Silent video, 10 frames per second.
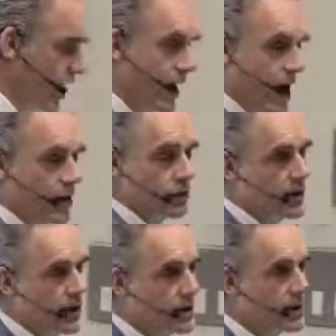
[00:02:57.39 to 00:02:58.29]
I don't
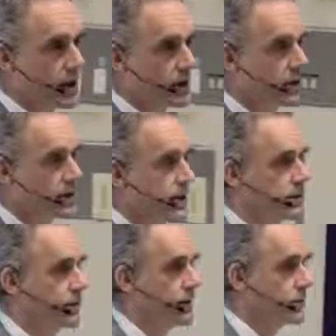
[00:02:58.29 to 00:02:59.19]
think he's done it
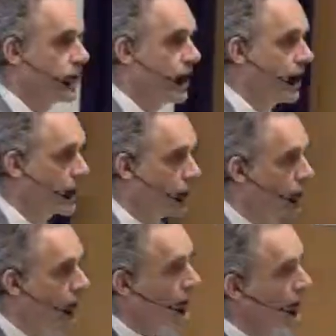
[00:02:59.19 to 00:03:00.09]
successfully as well at
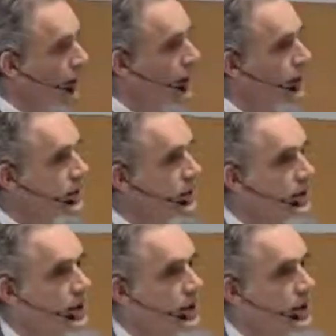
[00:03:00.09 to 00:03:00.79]
all, and since the